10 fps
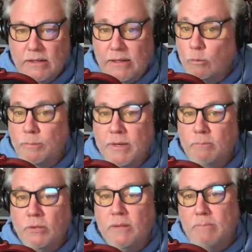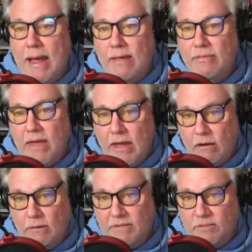It will be a bloodbath at
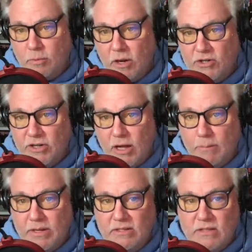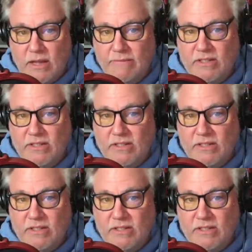all of these production companies that have